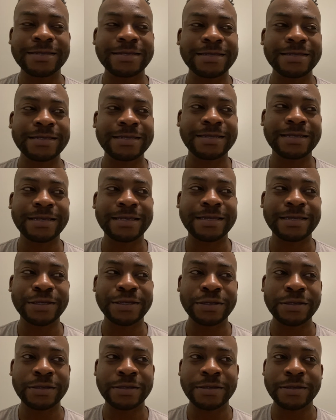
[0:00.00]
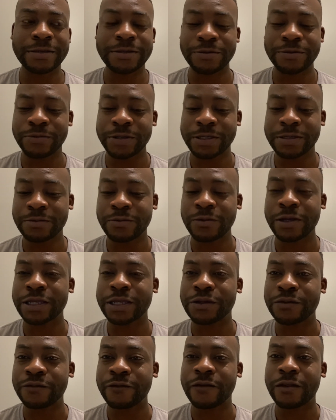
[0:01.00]
is like the reason why
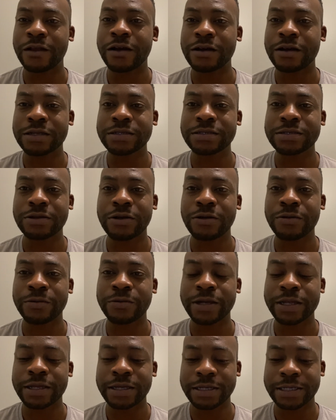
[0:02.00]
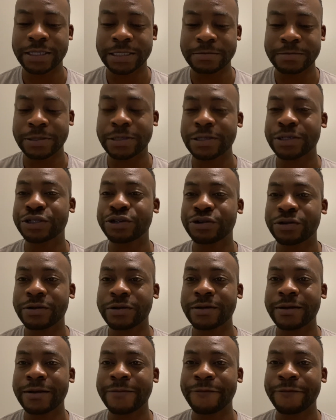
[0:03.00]
you've lost already is because you're